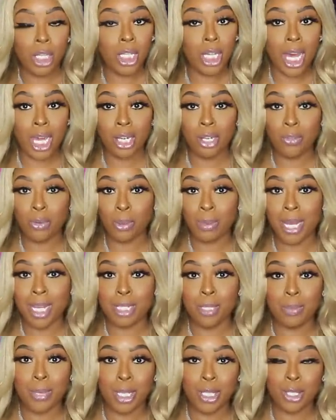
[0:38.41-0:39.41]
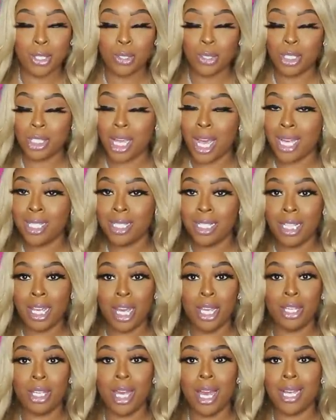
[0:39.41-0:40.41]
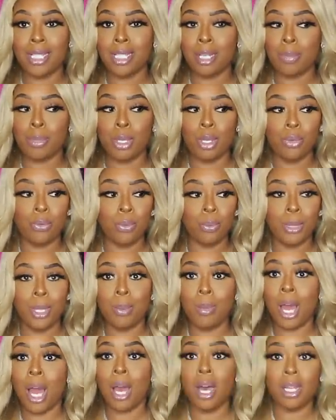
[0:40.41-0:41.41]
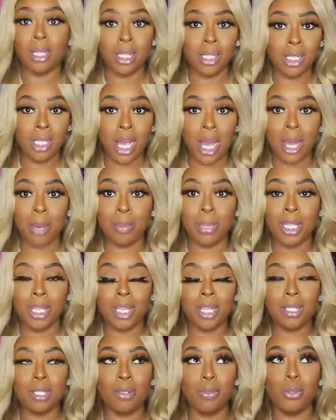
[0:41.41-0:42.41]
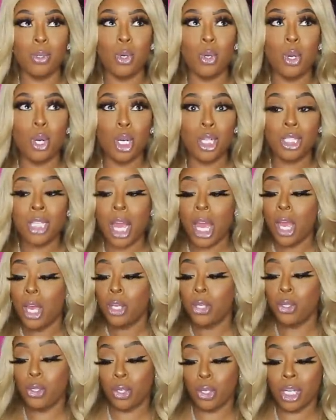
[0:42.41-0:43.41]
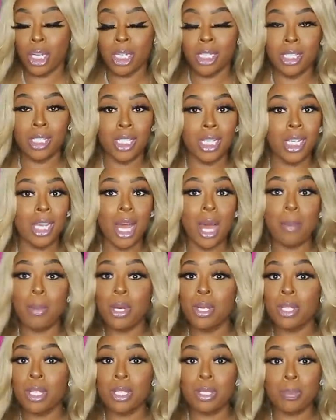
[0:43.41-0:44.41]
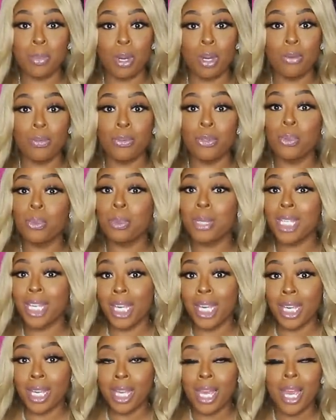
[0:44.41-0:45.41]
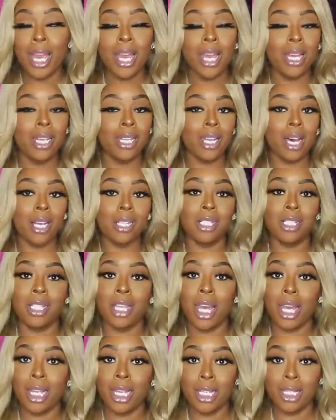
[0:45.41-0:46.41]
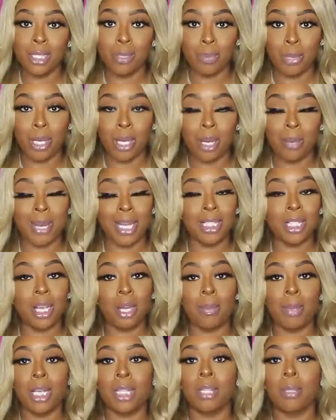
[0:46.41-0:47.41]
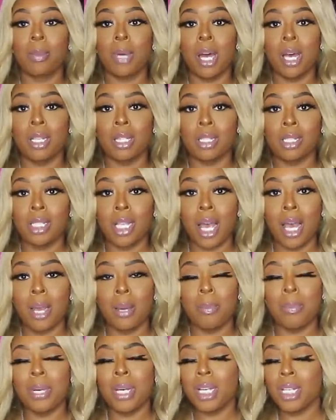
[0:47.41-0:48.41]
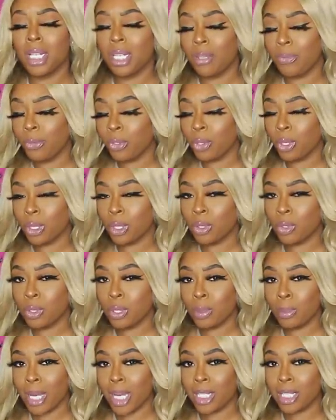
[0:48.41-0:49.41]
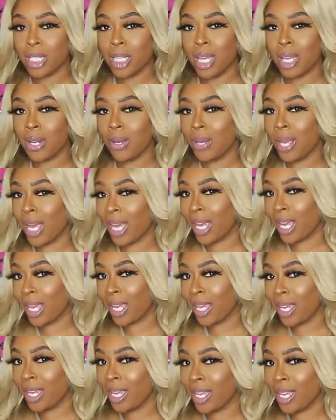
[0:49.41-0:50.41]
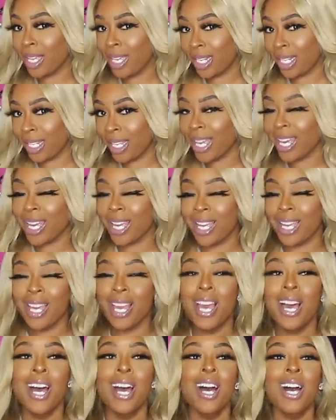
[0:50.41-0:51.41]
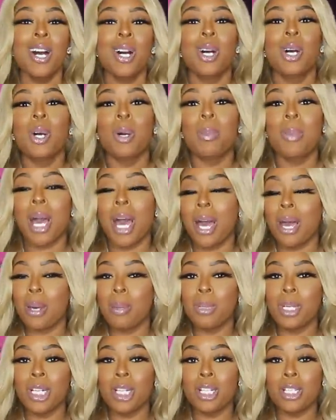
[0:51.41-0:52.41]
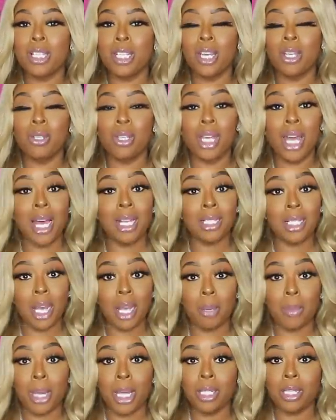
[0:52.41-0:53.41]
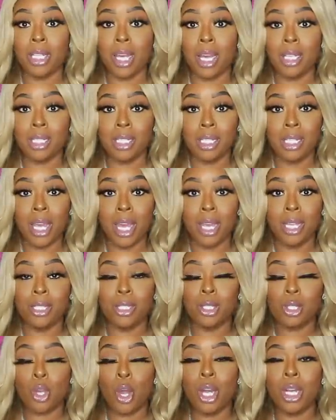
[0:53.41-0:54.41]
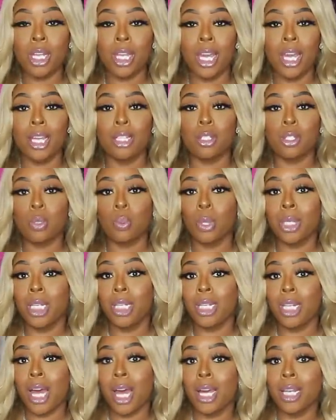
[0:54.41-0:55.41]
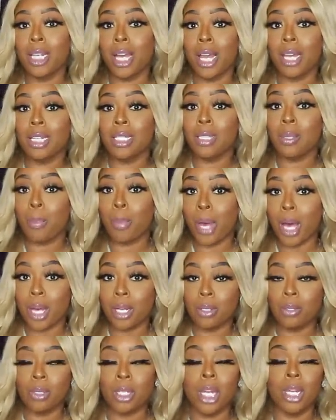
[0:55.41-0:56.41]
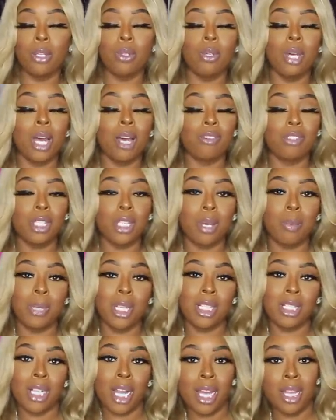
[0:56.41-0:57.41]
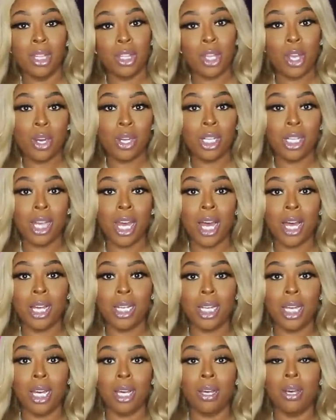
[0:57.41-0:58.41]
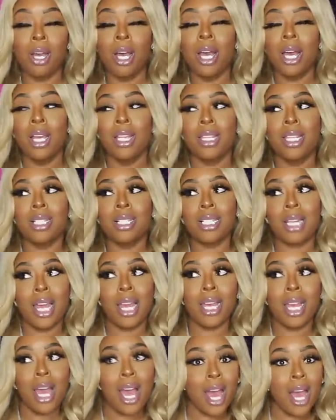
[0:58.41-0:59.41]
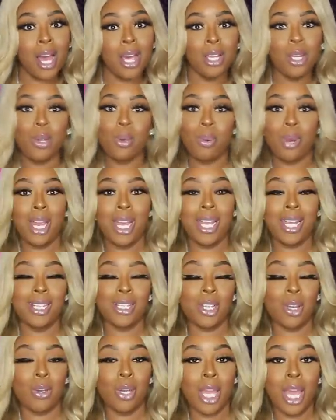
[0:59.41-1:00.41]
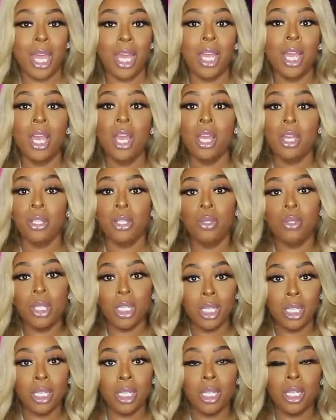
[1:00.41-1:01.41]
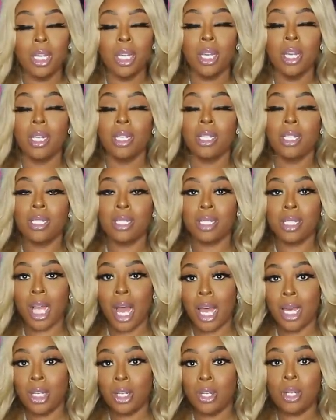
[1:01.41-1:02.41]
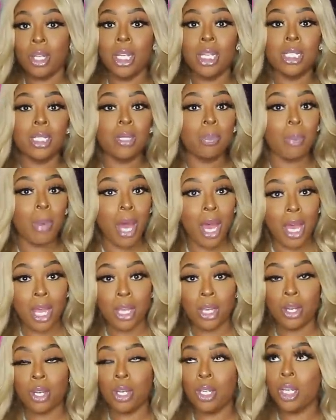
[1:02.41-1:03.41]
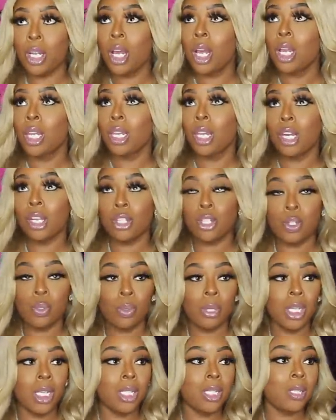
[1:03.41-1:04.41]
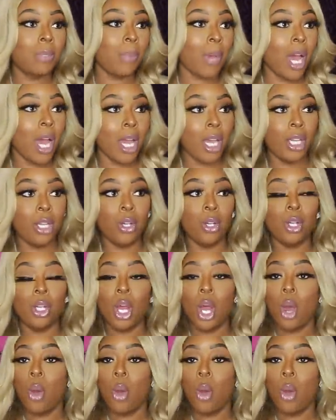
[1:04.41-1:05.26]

you got to hear from my sponsors dossier you guys have to hear from them all the time because of course you're gonna see I'm on this perfume kick and dossier is bum I talk about them all the time but if you are new to my channel hey honey hey um, I'm gonna tell you guys all about dossier starting at $29 a bottle they do have some that's like 39 now that's like higher range, okay? You can get designer inspired, luxury inspired,